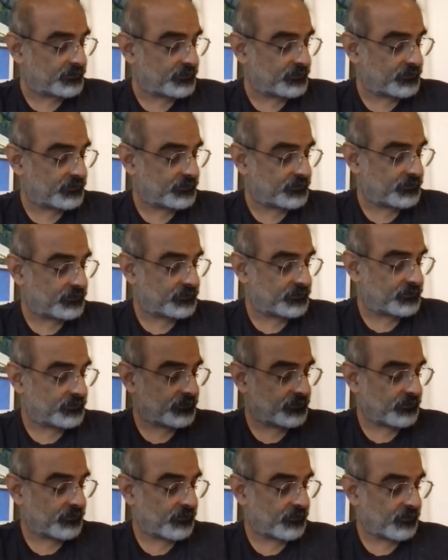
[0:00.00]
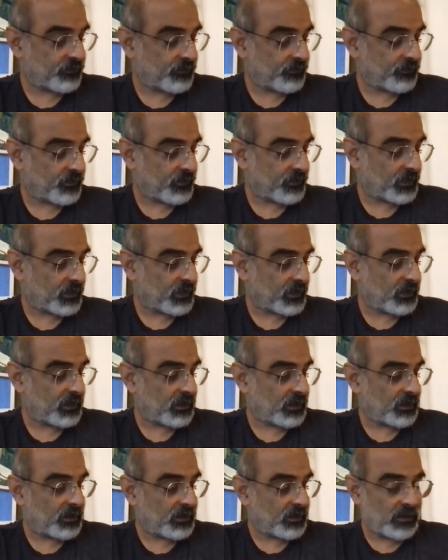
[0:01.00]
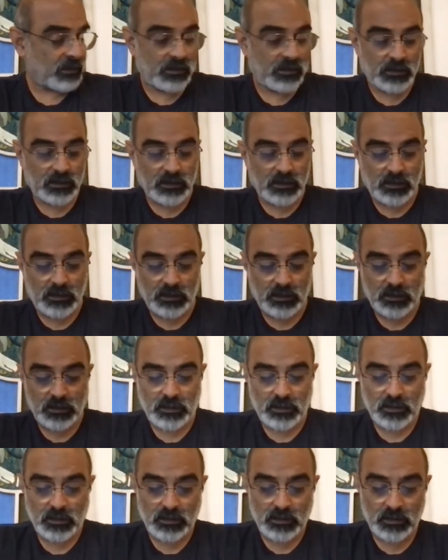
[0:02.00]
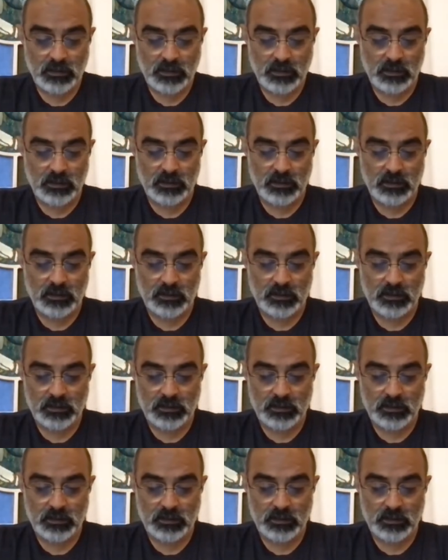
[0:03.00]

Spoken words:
Nobody speaks.